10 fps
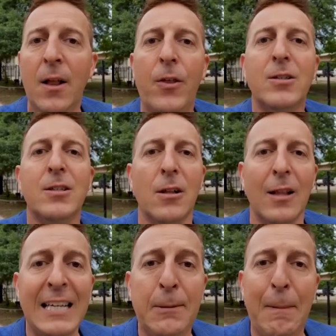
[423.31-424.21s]
There's a little
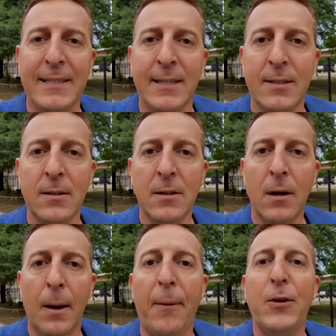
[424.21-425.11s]
less business,
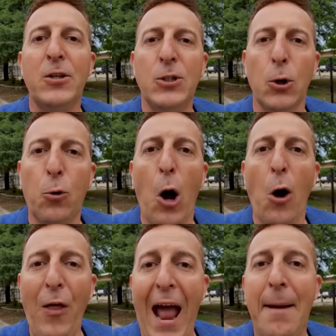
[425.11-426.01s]
but there's still
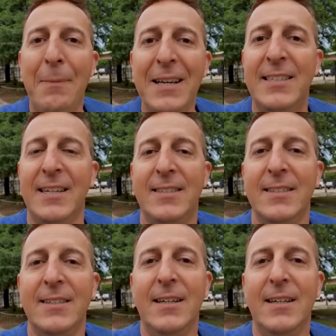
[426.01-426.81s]
growth and business.